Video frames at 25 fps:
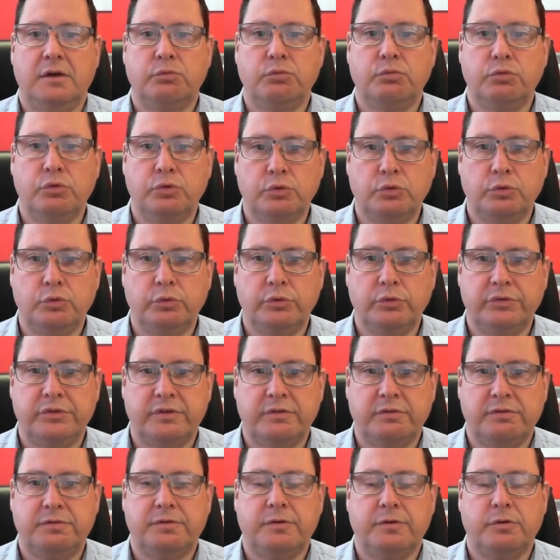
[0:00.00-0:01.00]

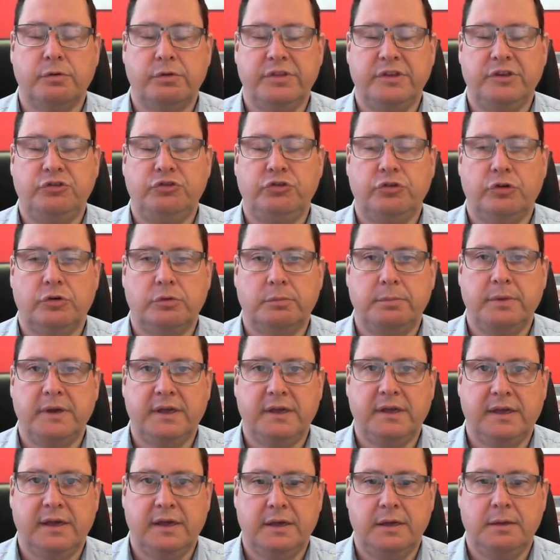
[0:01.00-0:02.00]
rules for the
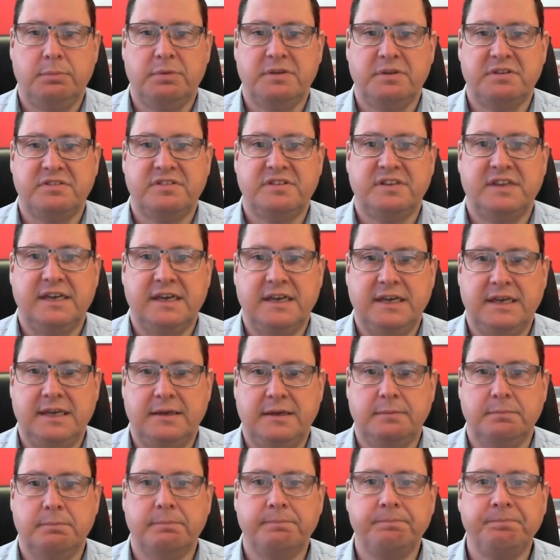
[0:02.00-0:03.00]
JobKeeper
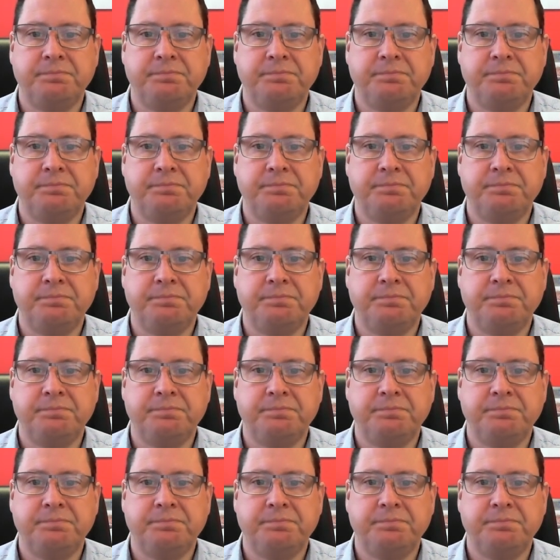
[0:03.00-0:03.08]
scheme.